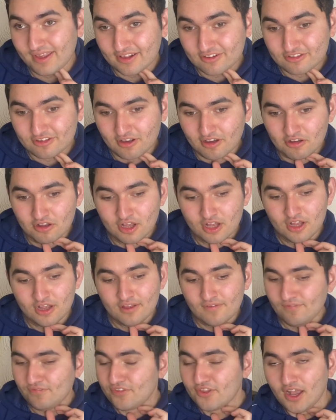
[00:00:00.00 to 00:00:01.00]
So,
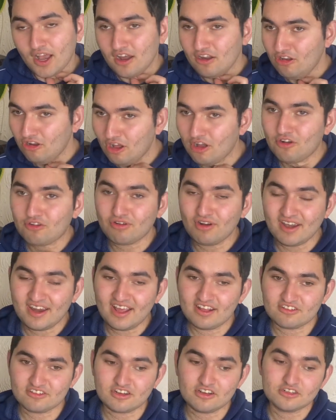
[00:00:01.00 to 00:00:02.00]
a lot of credit
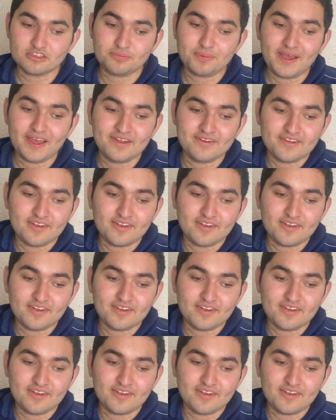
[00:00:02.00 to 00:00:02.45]
has to go to Bayern.